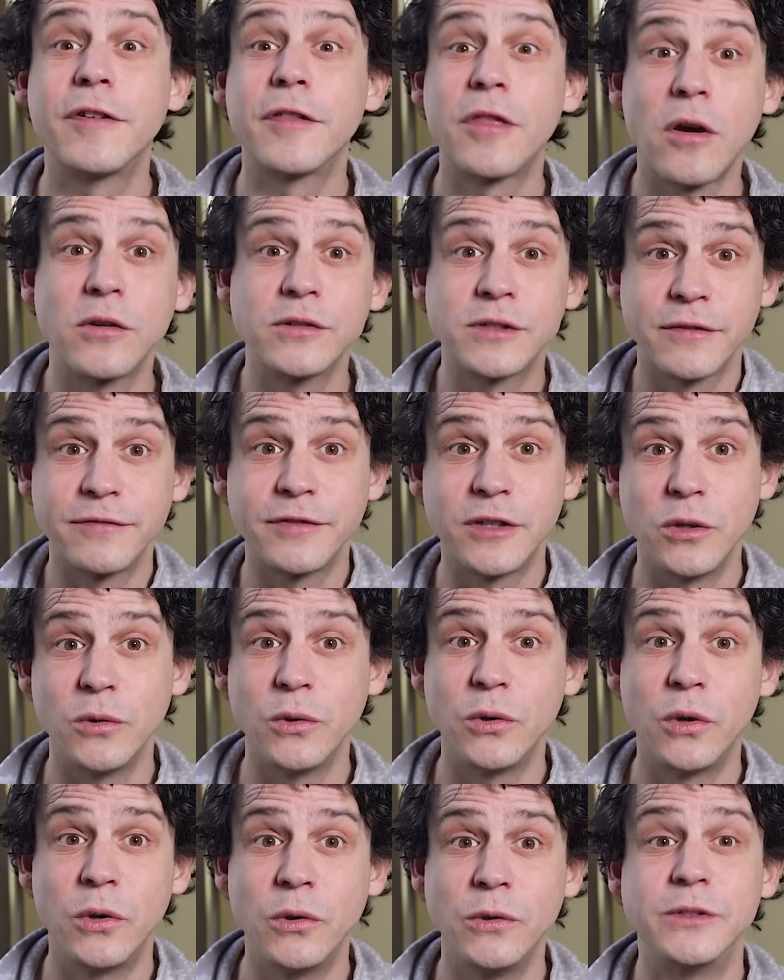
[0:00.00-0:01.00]
for those of
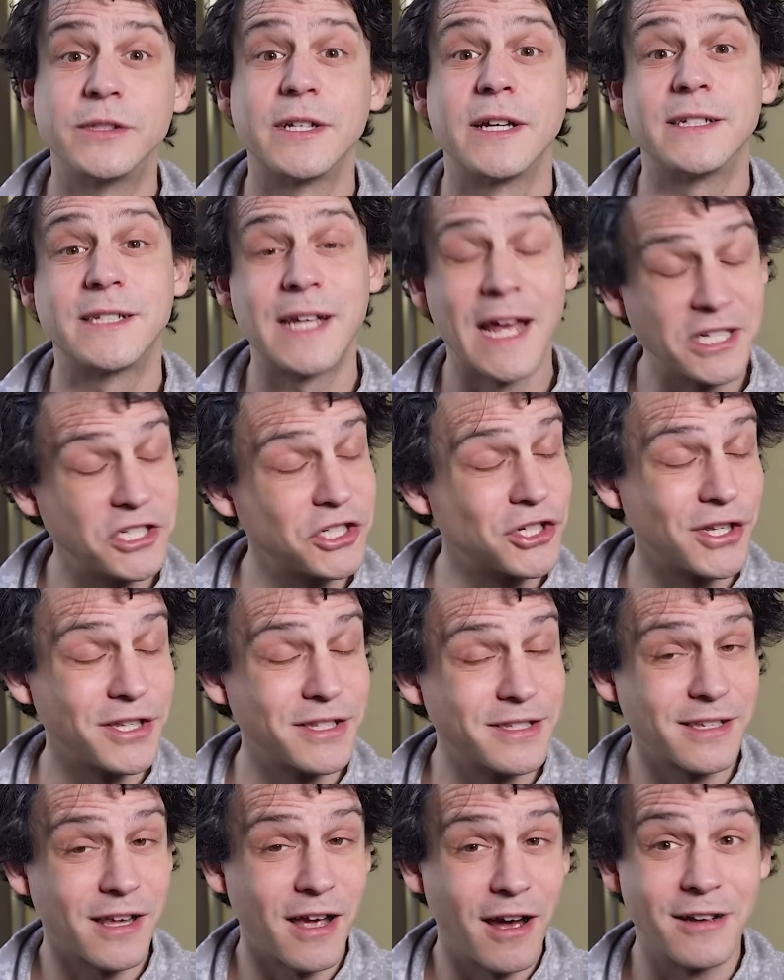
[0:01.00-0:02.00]
you whose
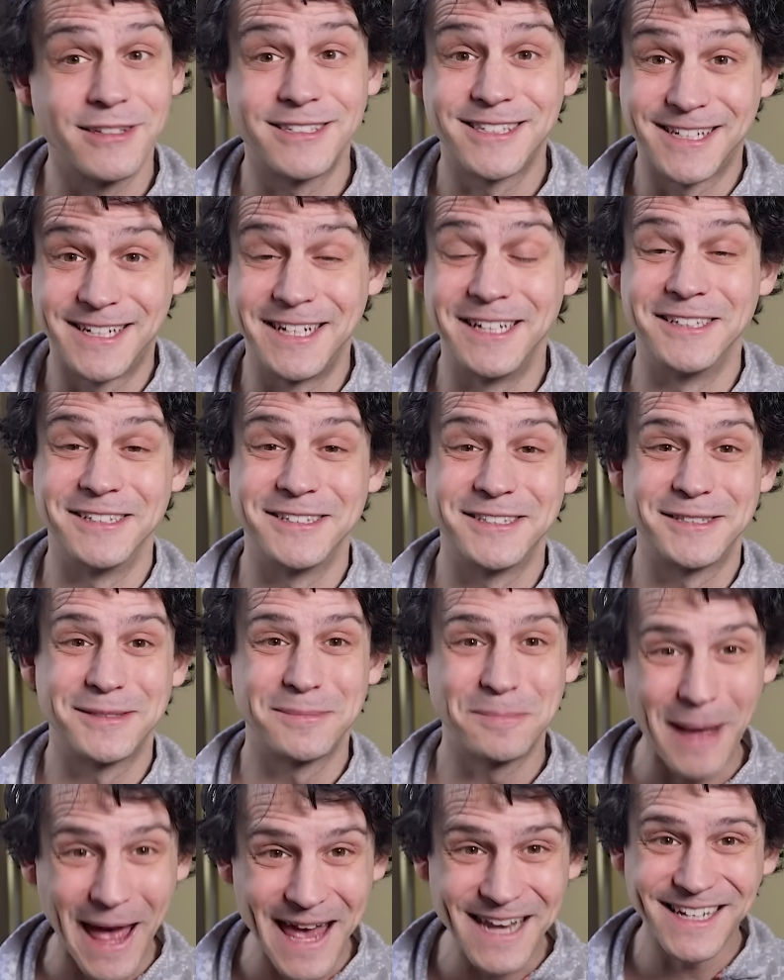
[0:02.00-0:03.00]
attentions are still
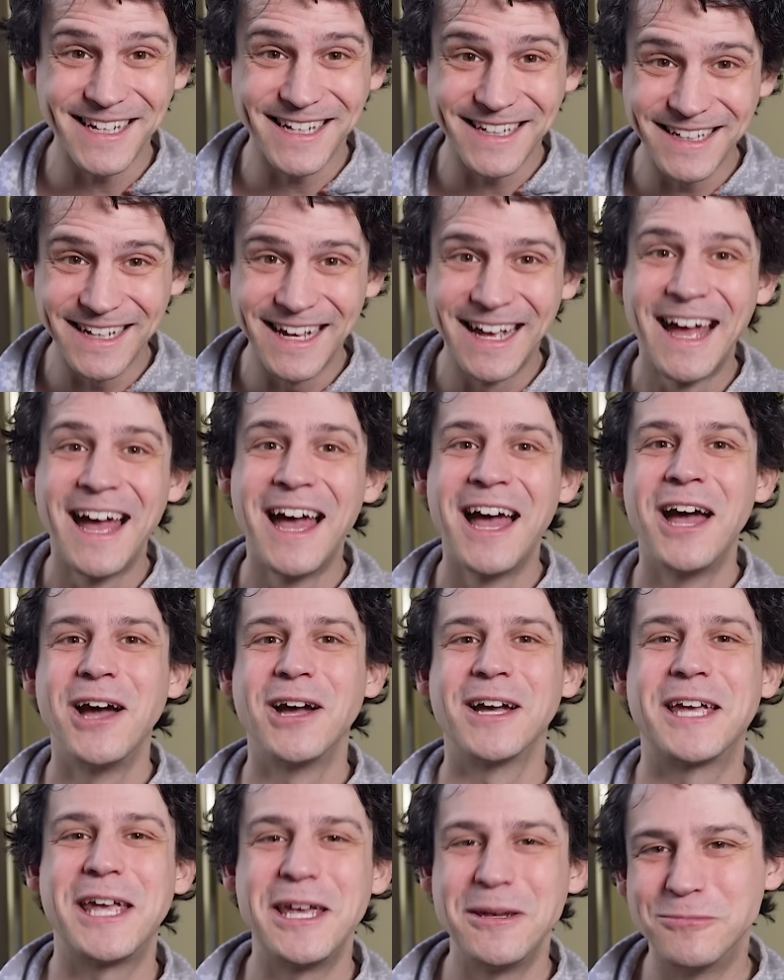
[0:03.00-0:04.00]
spanning,
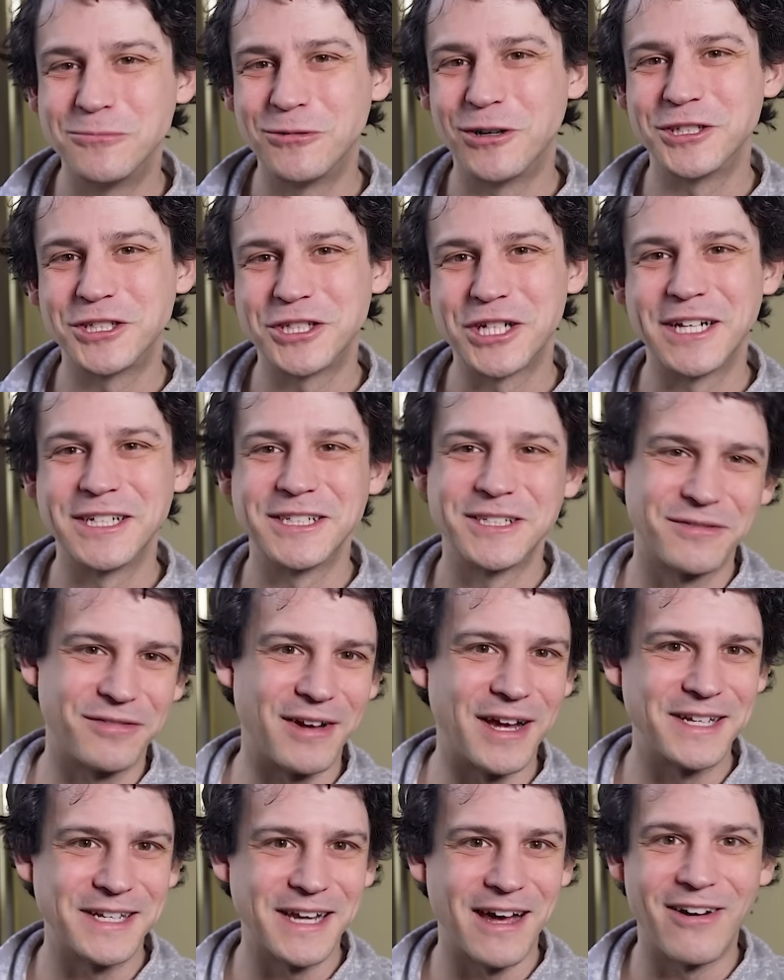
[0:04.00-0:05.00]
keep watching to
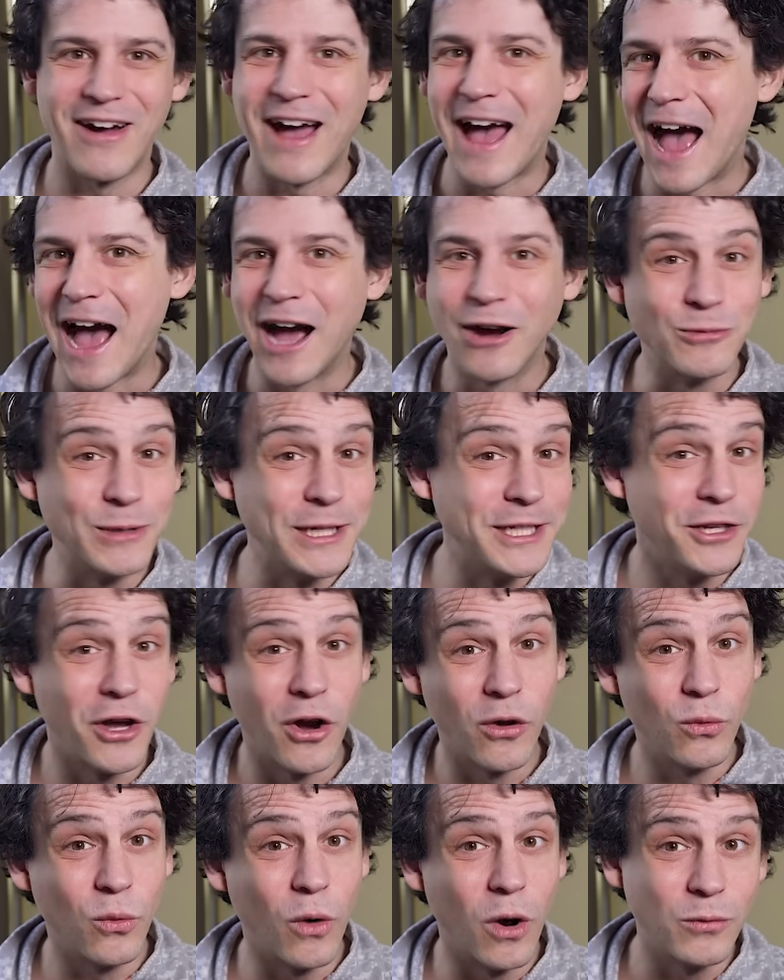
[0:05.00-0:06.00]
find out how we
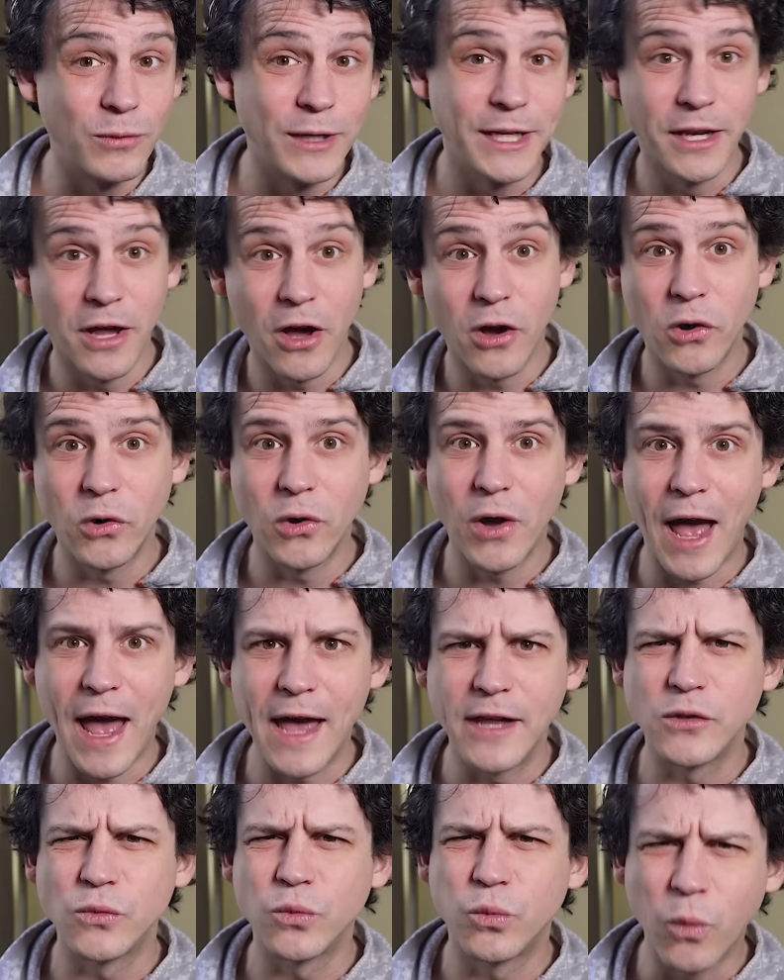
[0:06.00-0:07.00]
know what we know
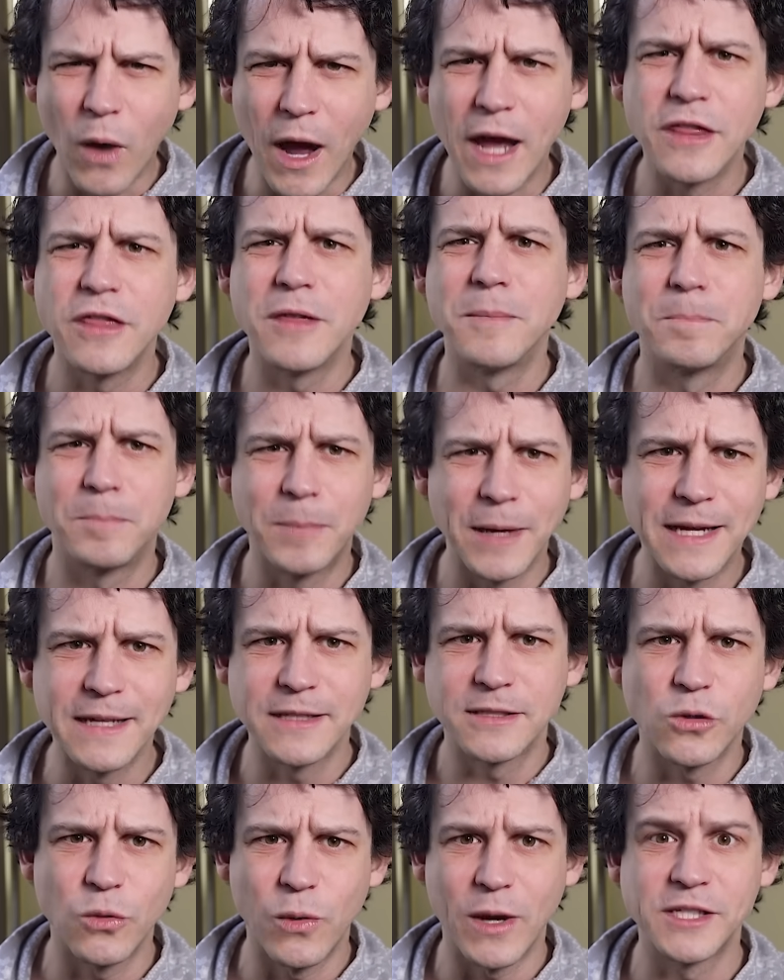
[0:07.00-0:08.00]
and why the
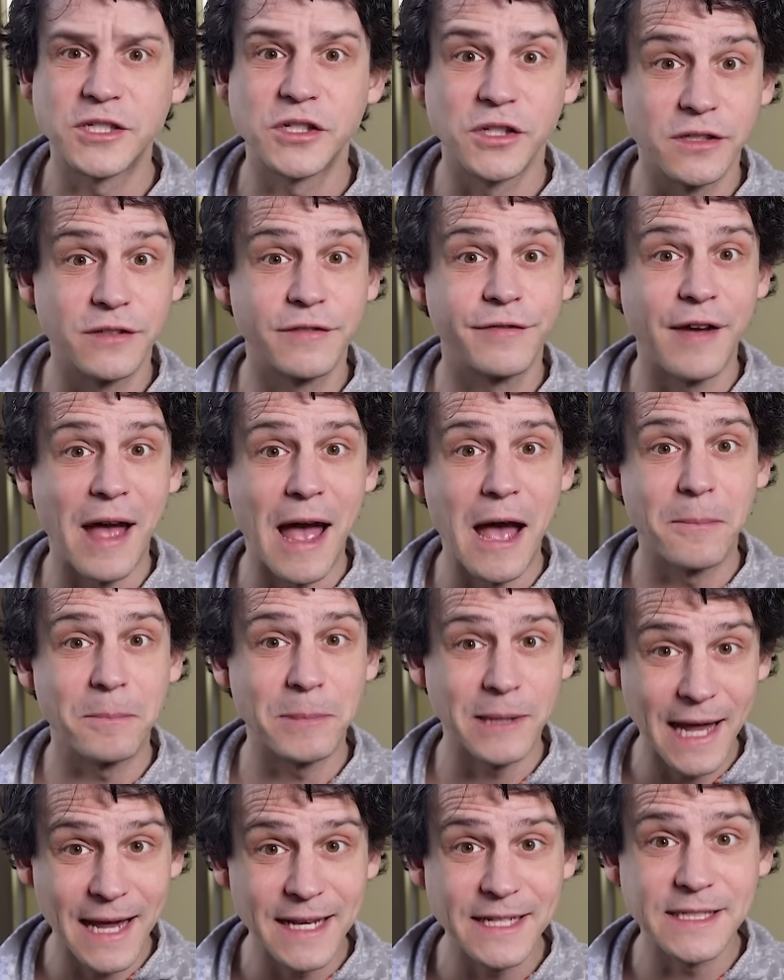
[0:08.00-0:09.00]
biggest questions for our
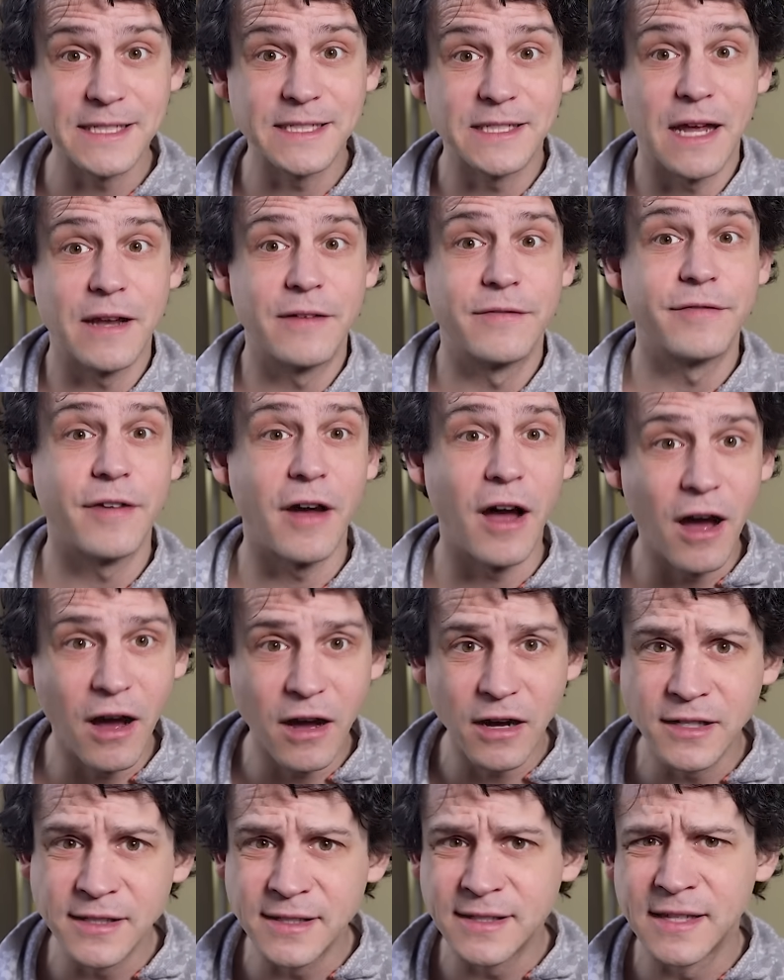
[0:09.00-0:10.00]
planet and for
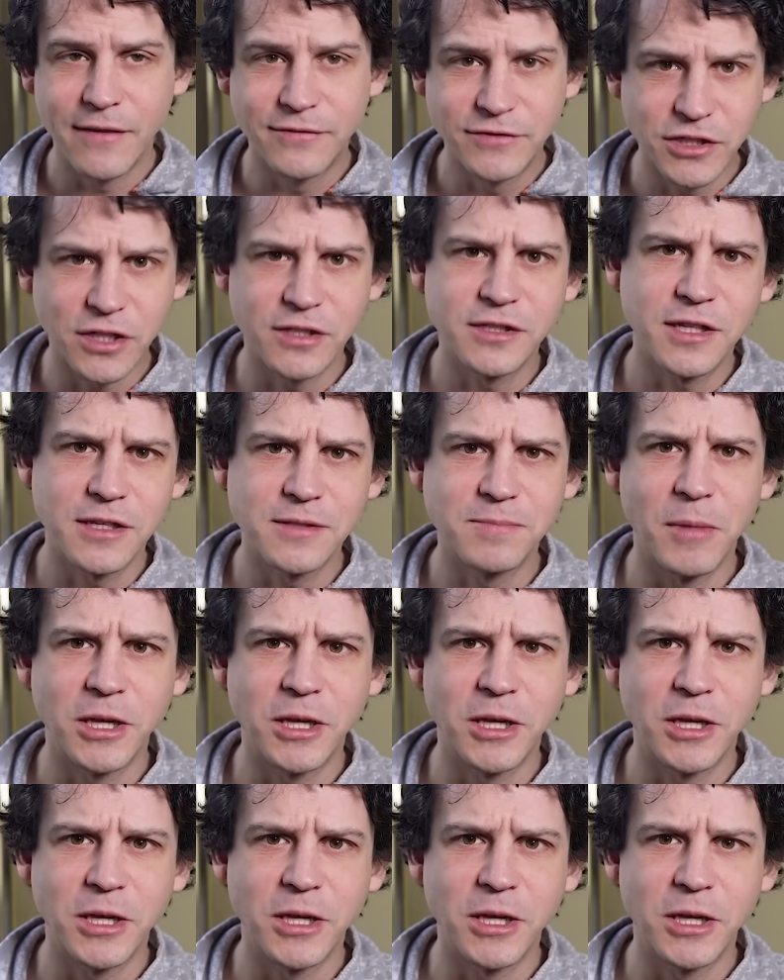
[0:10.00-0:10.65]
us have just as